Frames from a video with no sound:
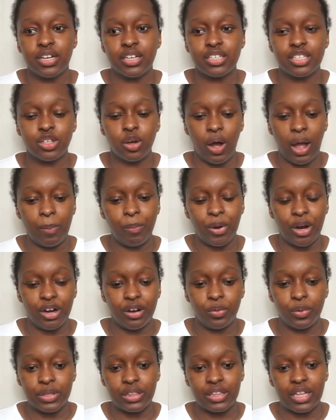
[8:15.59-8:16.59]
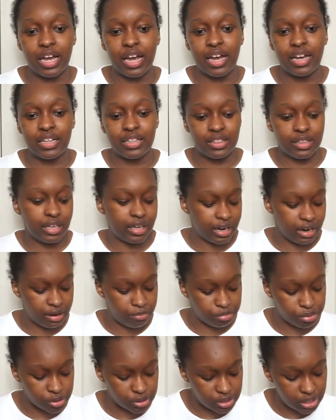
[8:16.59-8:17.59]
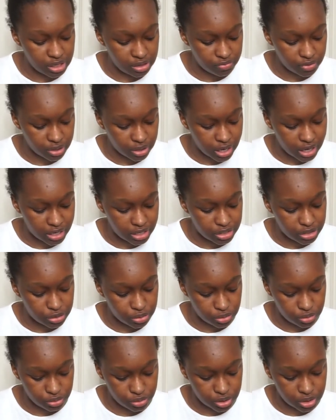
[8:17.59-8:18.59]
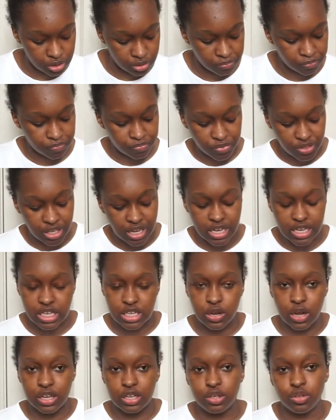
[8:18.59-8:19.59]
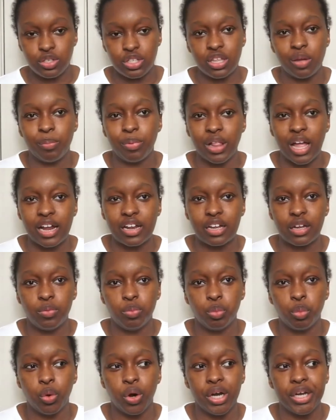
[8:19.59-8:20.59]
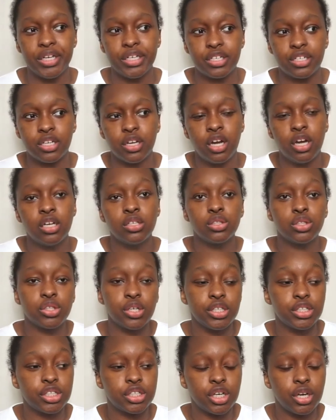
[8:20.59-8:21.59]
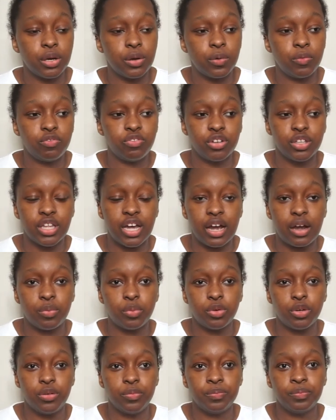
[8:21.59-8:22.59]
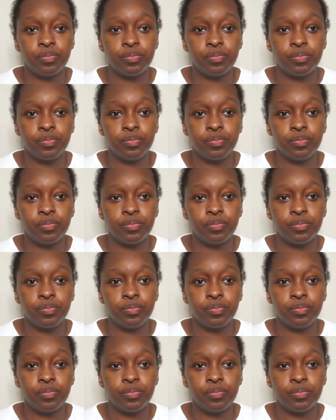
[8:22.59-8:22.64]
So I paired it with that, and then I believe I used, yeah, so I used the black and white trench coat for that one.